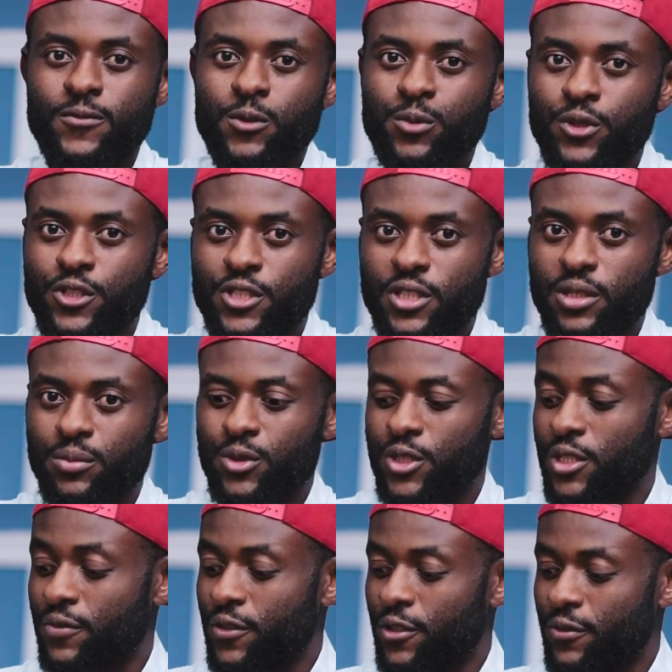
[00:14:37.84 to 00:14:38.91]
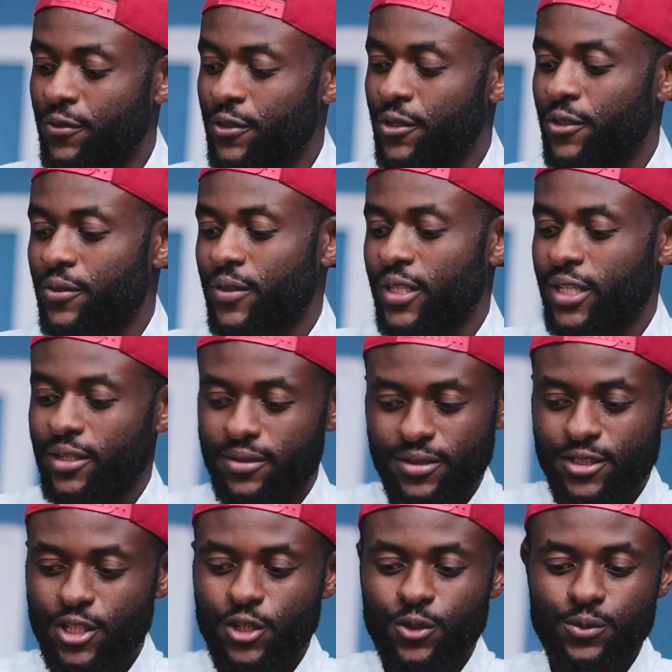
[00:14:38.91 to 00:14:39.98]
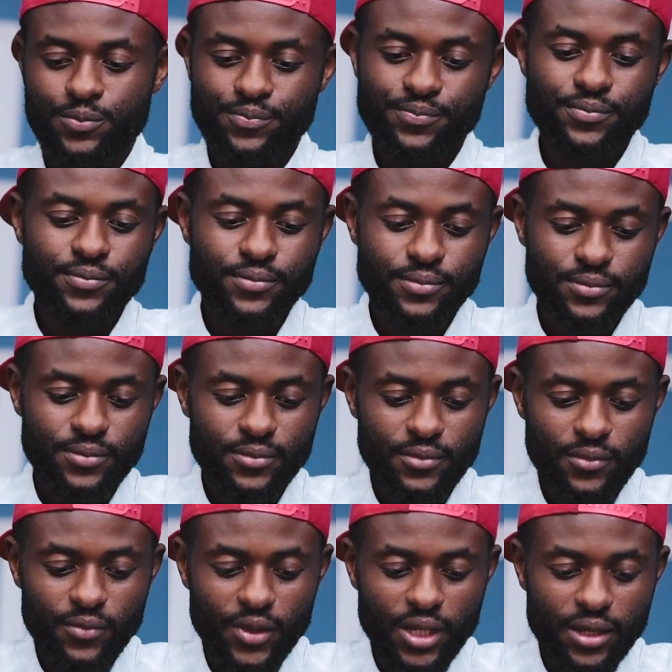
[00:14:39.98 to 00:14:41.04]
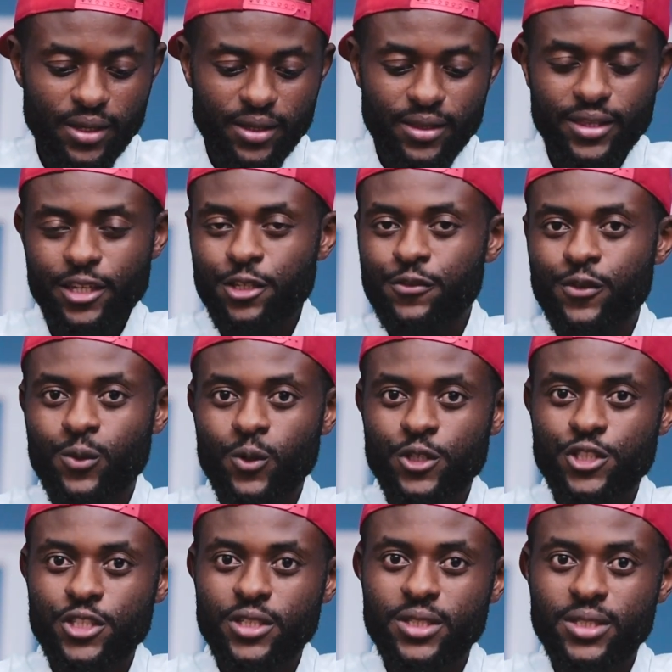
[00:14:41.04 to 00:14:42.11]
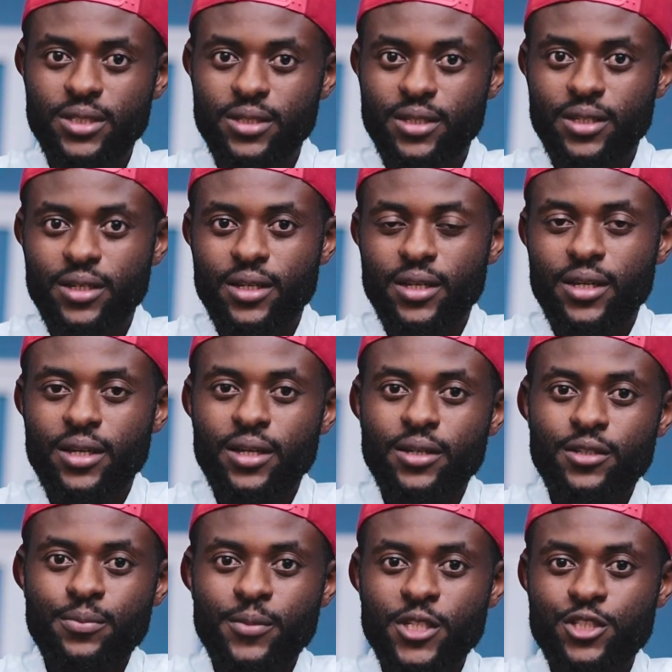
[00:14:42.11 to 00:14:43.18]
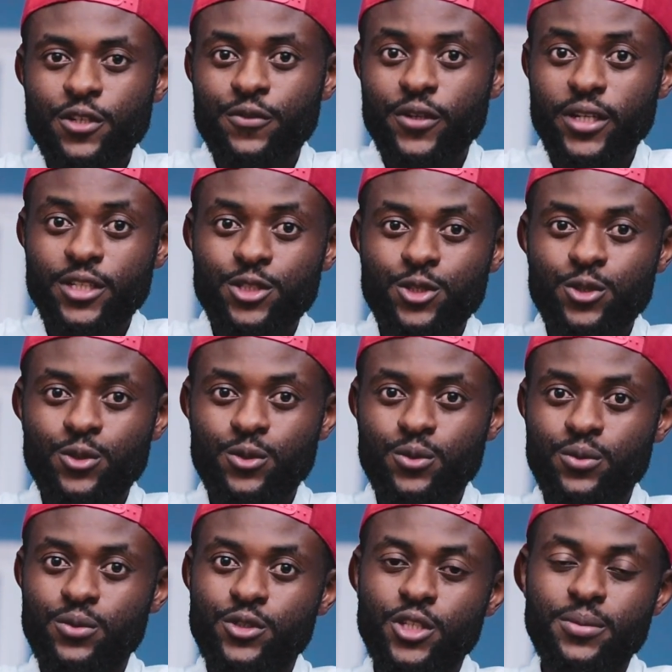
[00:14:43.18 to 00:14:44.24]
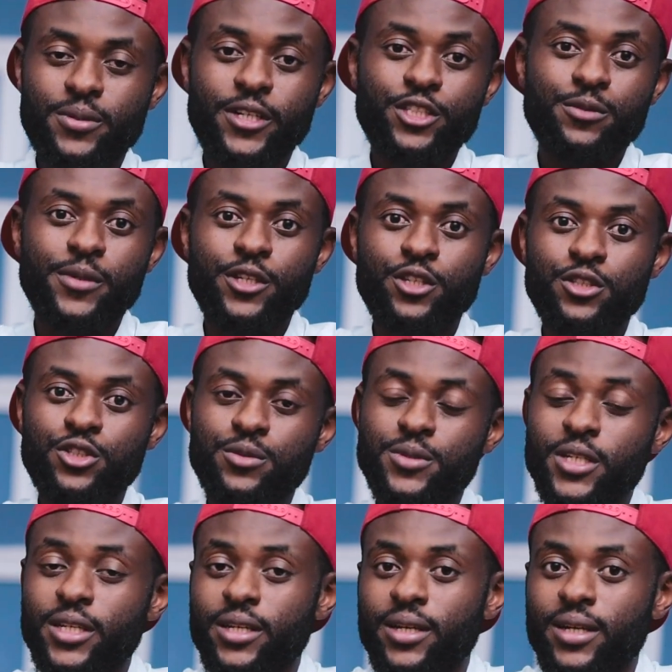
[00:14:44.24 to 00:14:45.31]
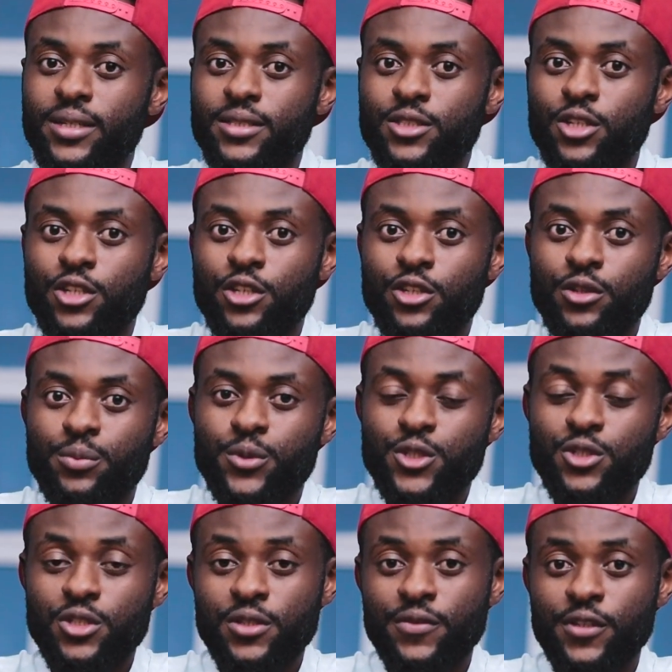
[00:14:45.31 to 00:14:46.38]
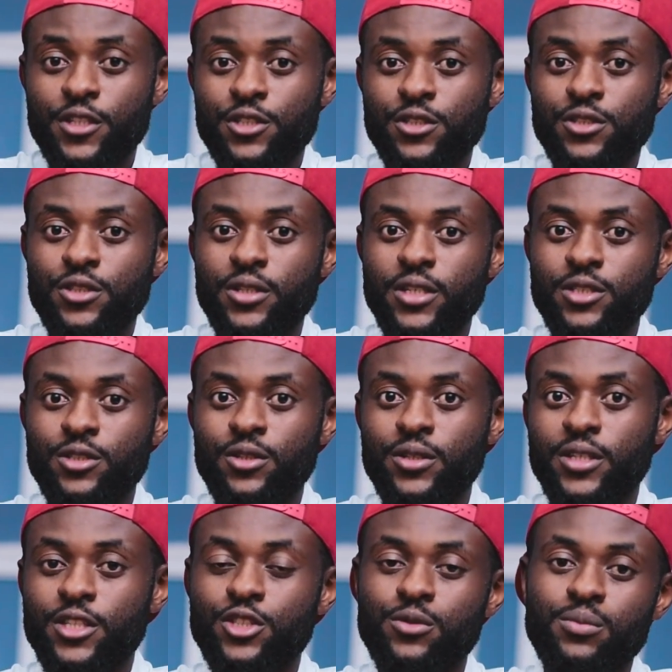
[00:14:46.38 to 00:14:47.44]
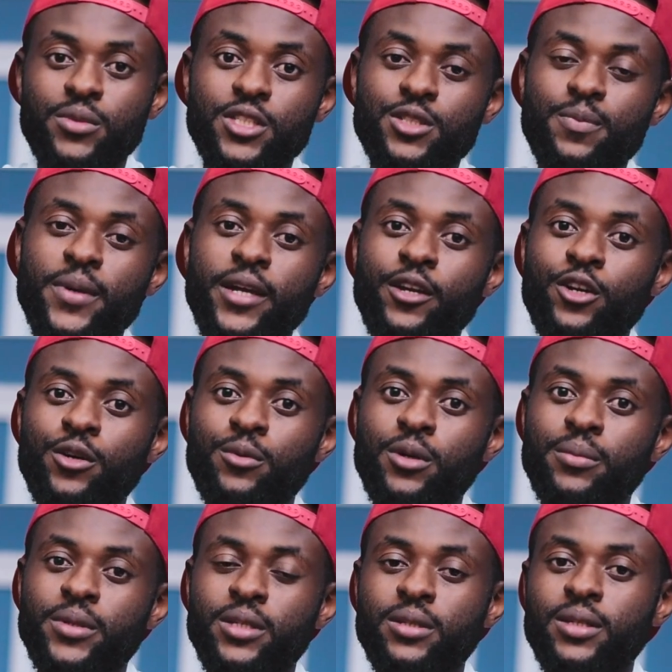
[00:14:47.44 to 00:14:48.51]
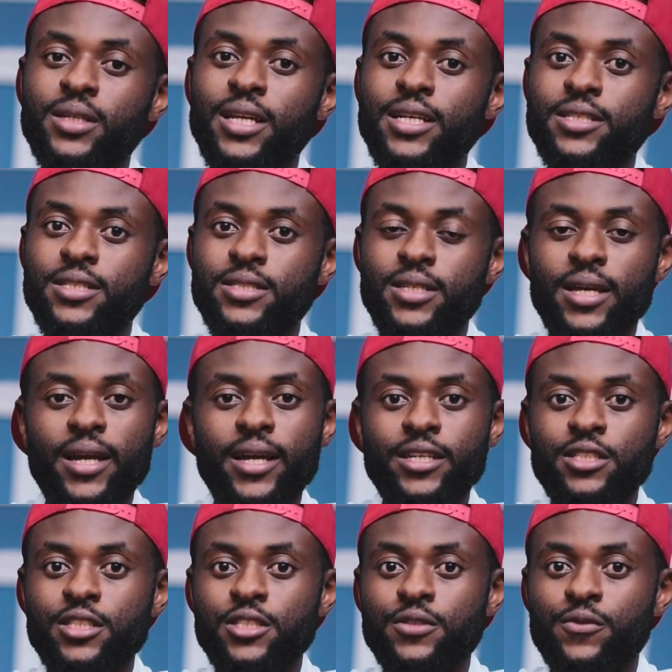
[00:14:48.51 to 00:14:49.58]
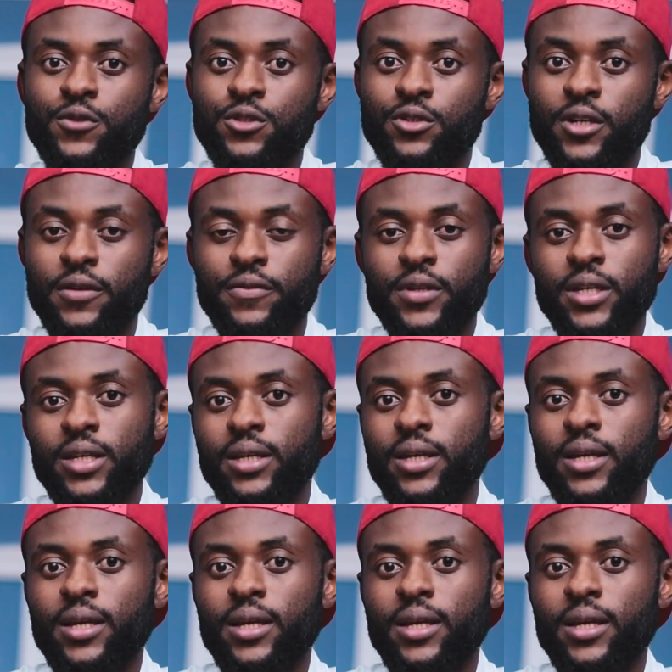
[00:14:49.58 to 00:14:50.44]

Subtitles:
producing a music video for you. Yeah, so thank you for watching. Please don't forget to subscribe to my YouTube channel and turn on your post notifications so that you don't get to miss my upcoming classes. I teach photography,